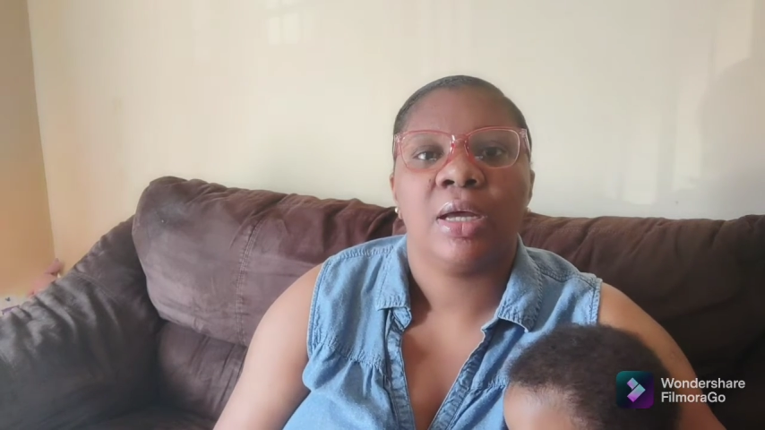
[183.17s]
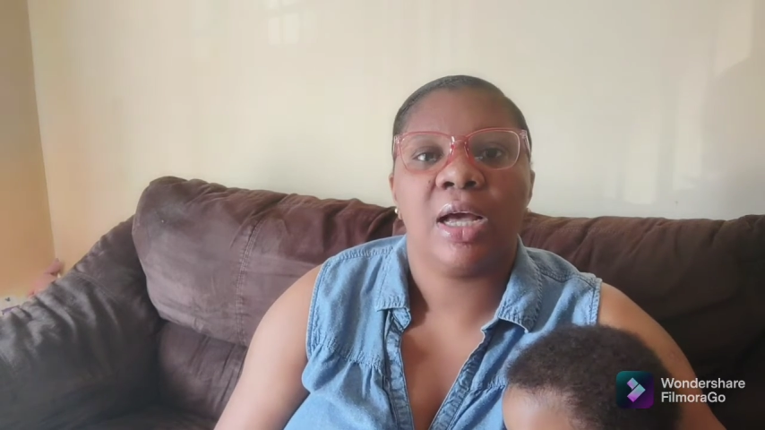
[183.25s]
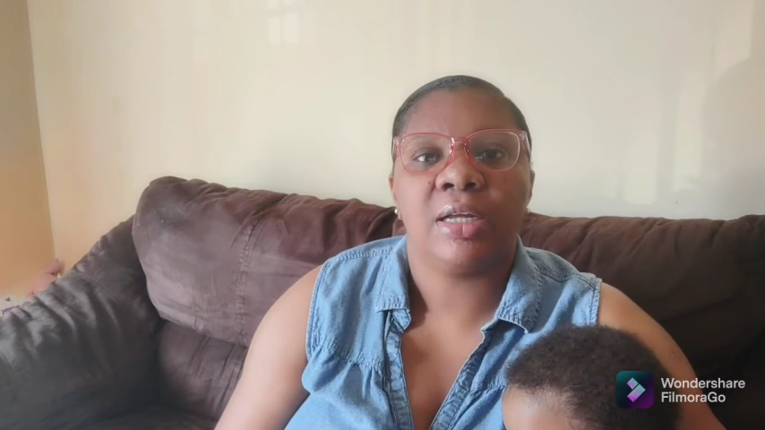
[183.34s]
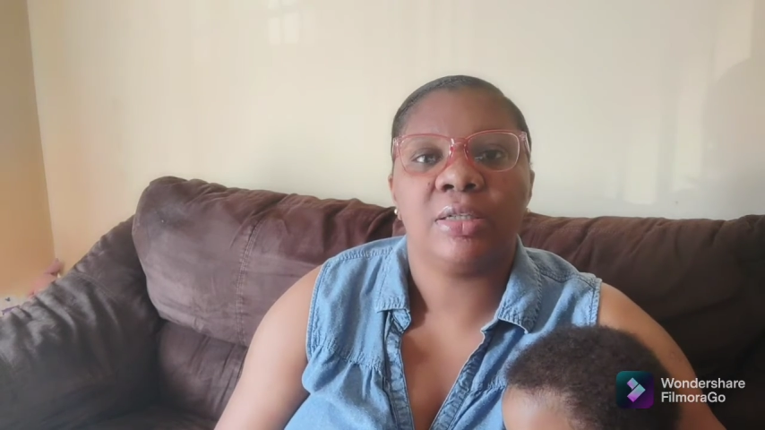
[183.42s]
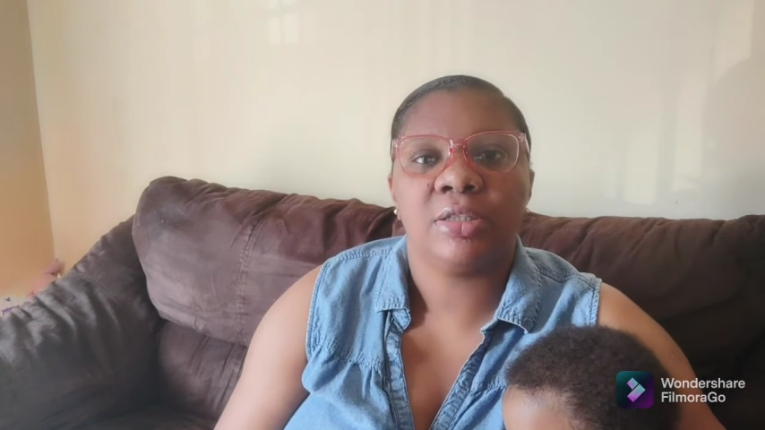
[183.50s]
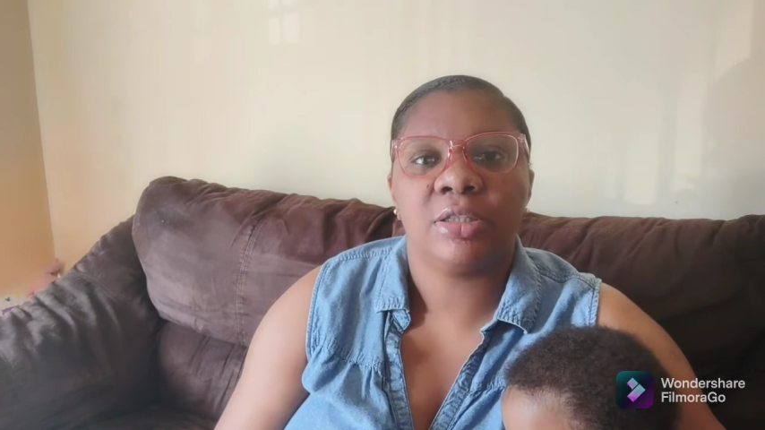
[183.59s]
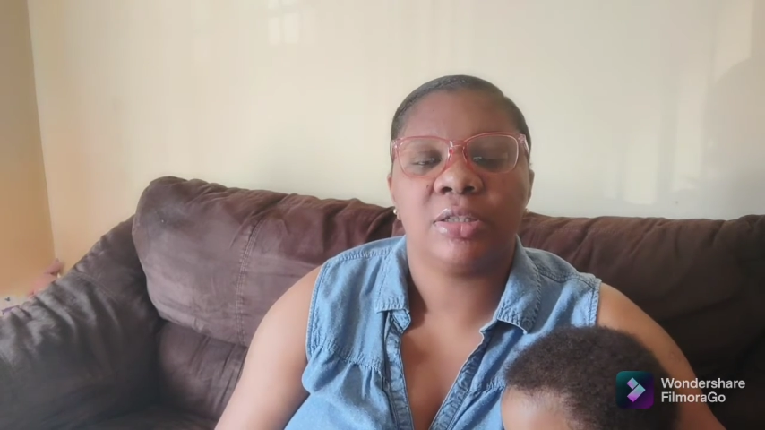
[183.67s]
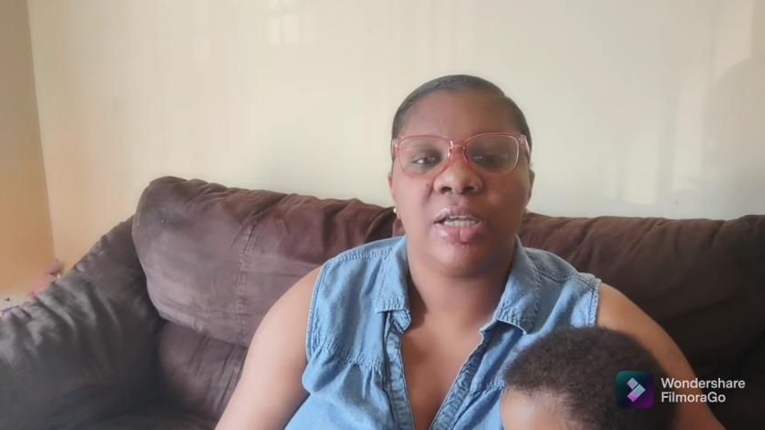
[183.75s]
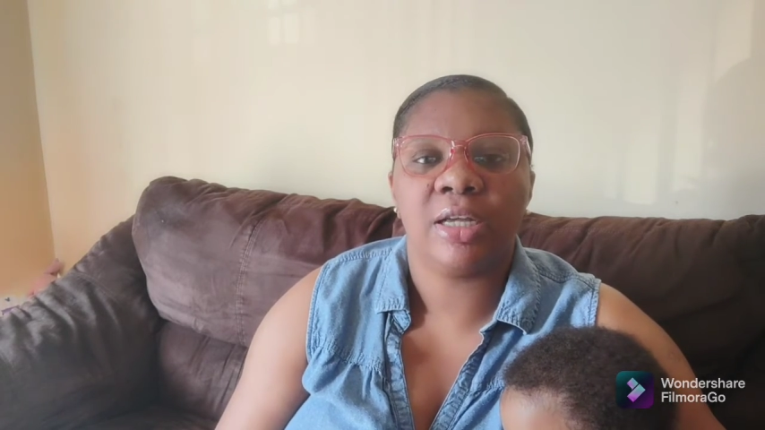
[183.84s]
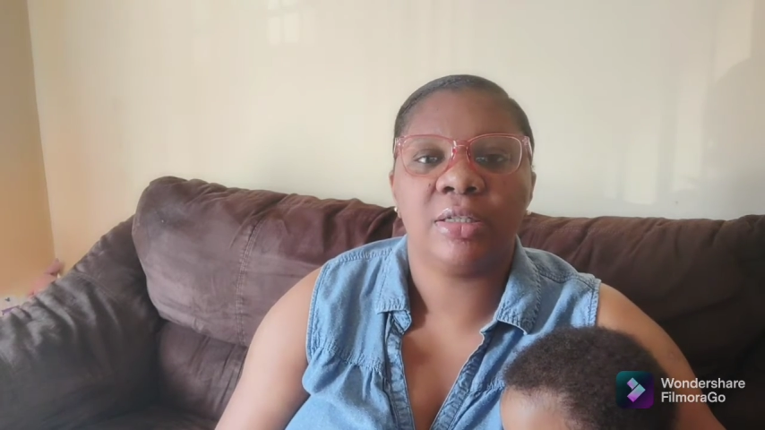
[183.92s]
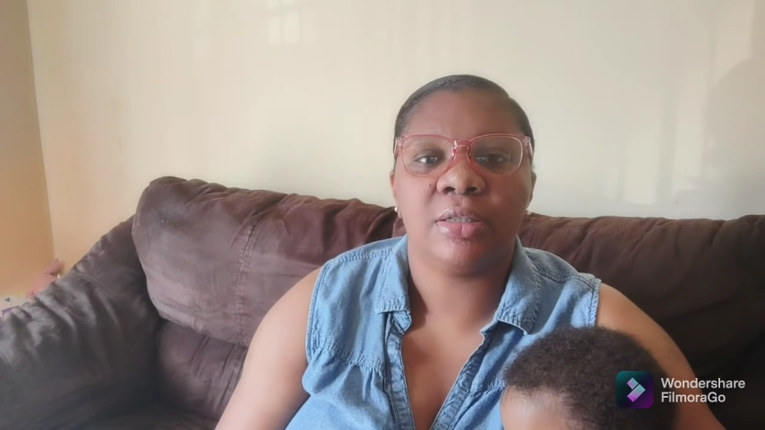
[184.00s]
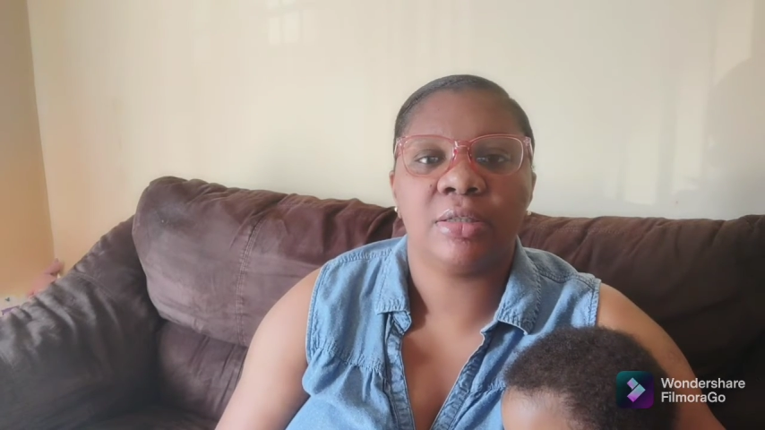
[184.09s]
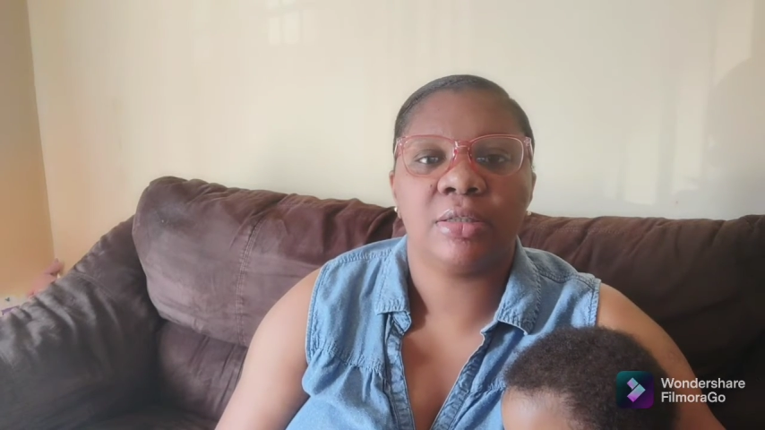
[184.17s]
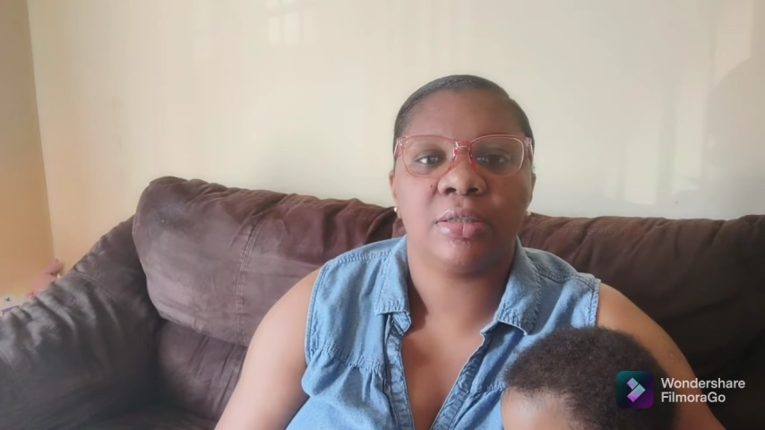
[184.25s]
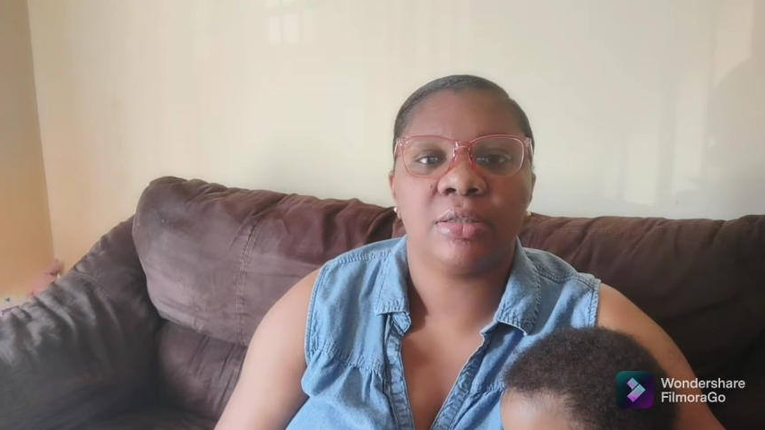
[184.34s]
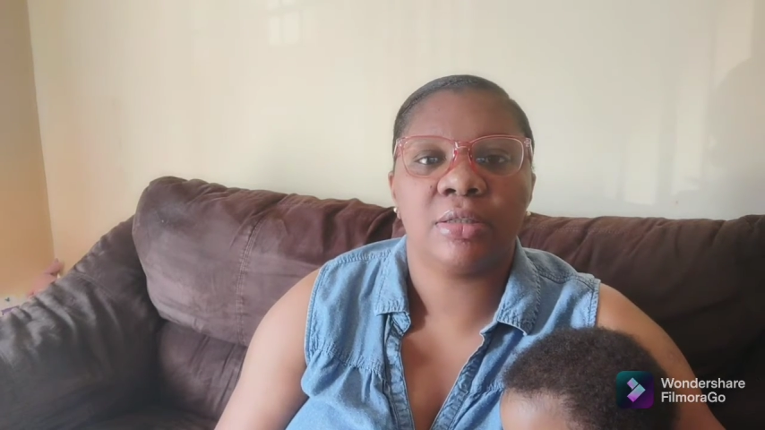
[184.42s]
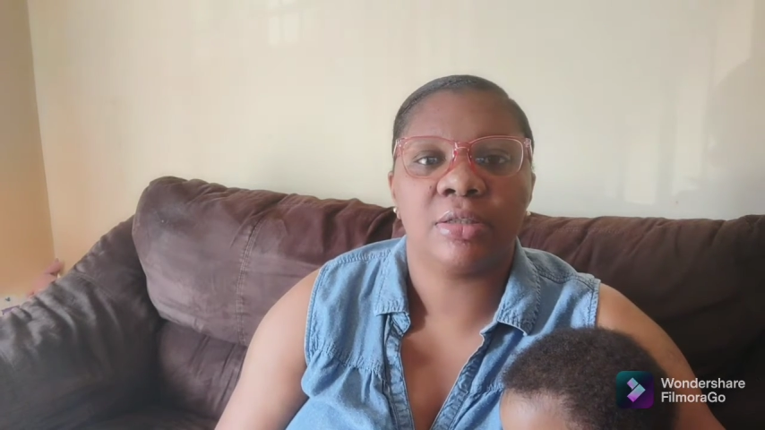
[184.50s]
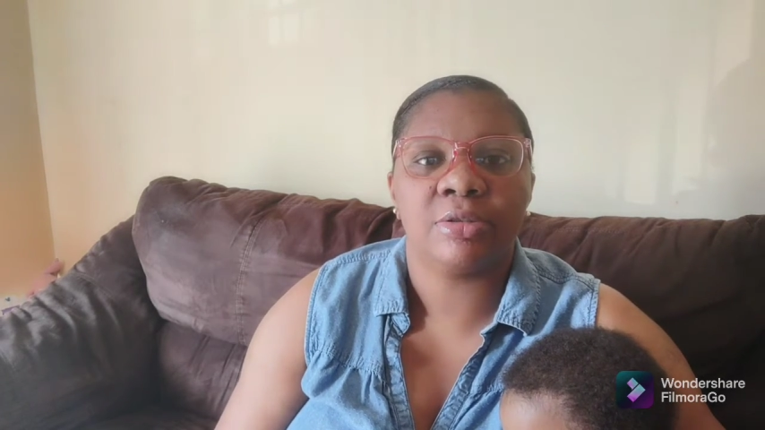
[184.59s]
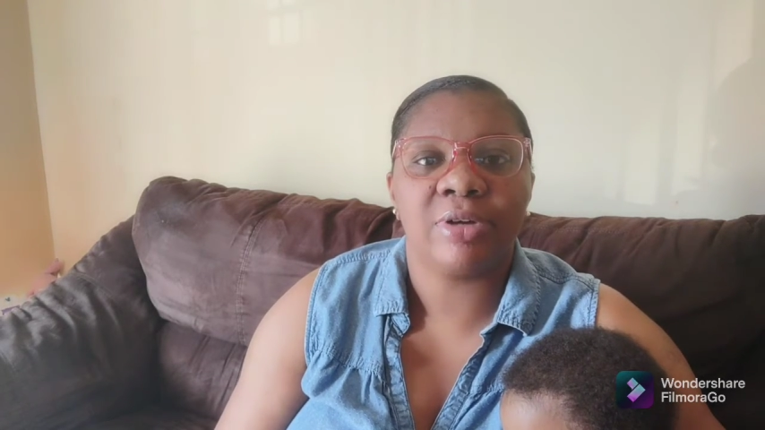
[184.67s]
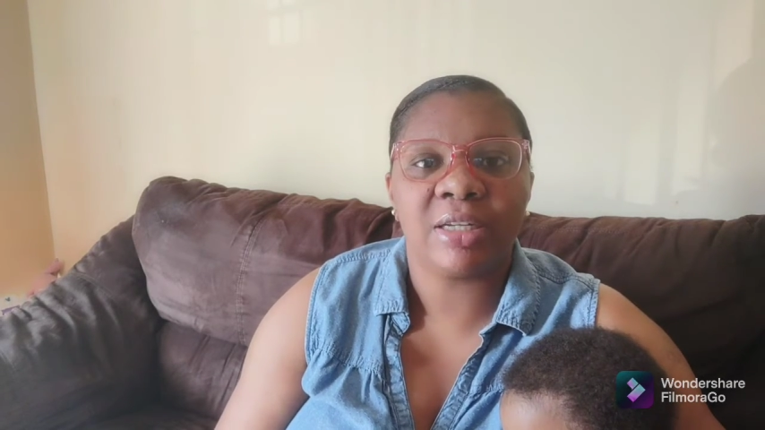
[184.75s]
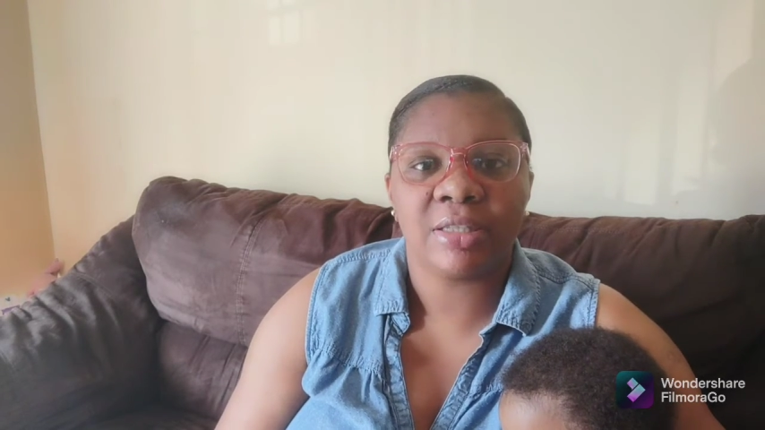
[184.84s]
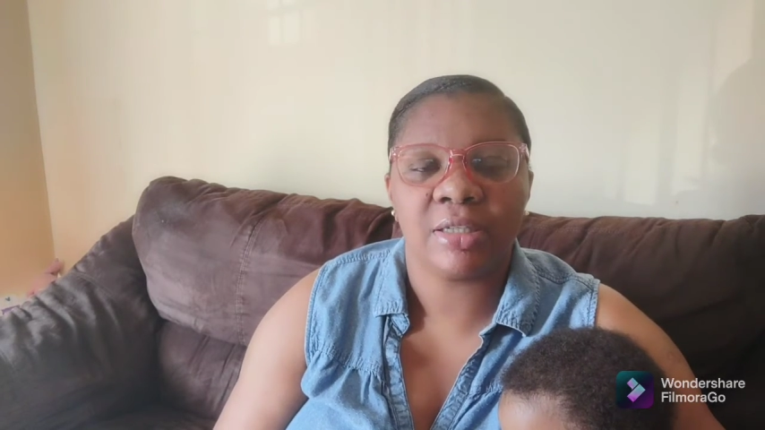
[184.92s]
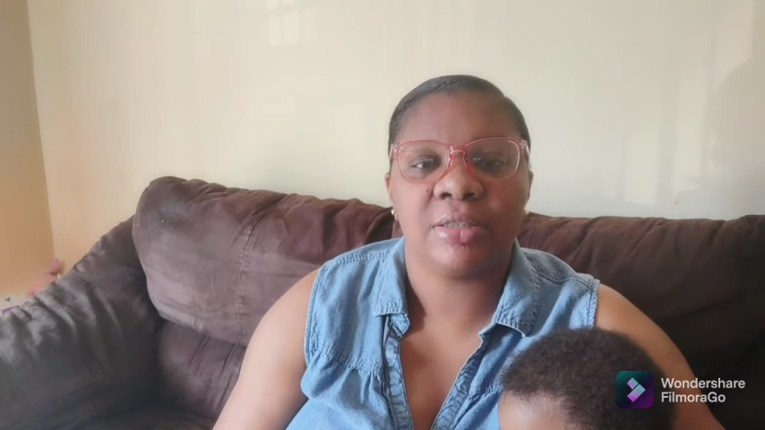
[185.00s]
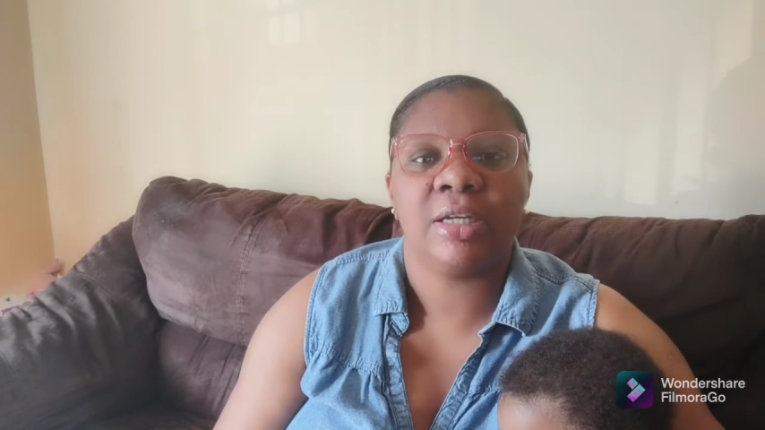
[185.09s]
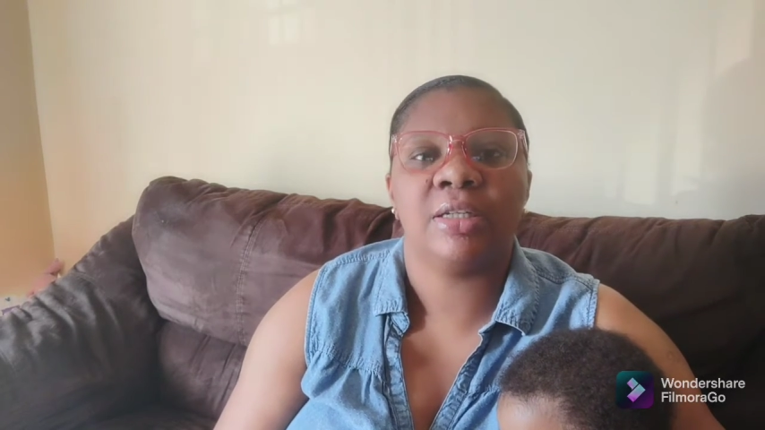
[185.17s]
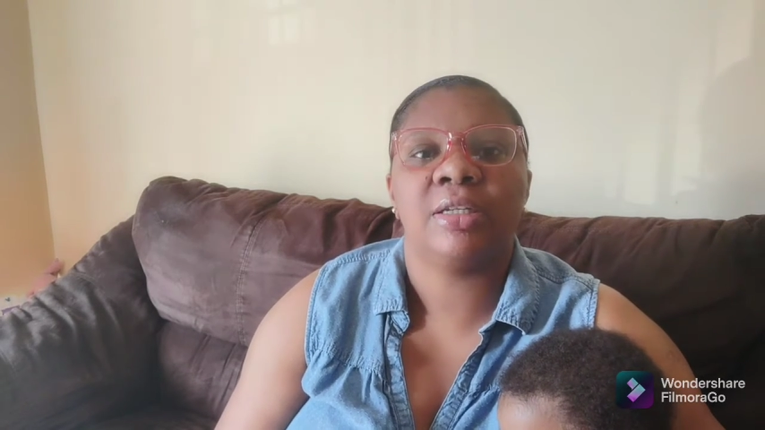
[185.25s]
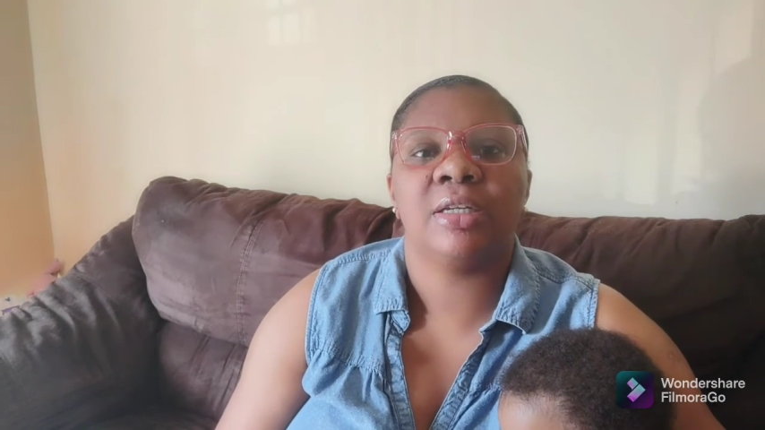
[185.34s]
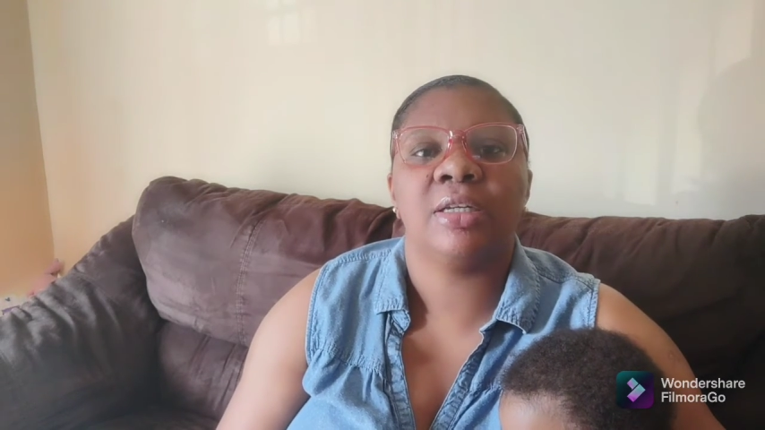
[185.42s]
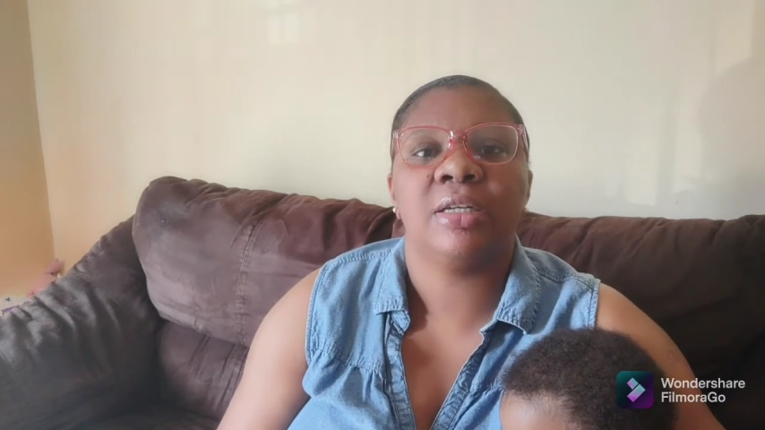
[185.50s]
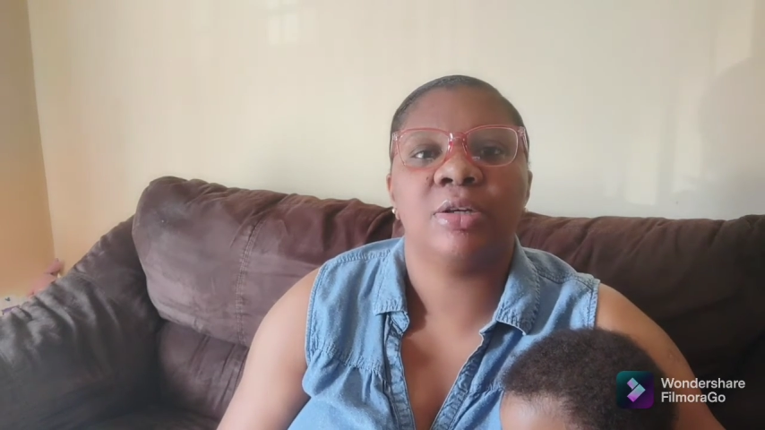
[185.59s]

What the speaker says: And she said, the writer said,